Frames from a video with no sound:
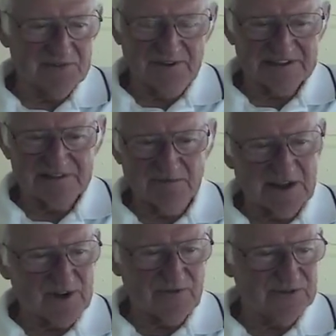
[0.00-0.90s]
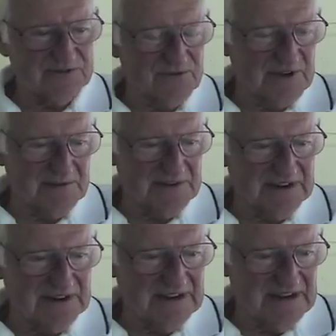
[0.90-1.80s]
modified some microphones for
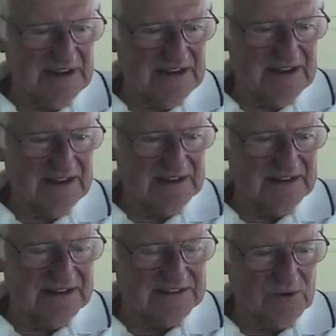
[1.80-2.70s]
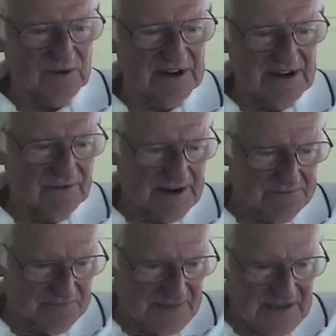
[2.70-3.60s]
him and so on.
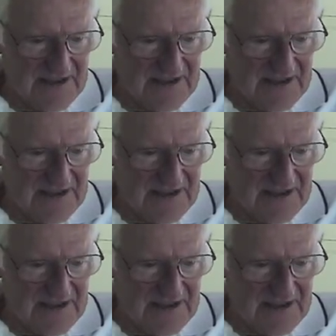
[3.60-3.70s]
Anyway,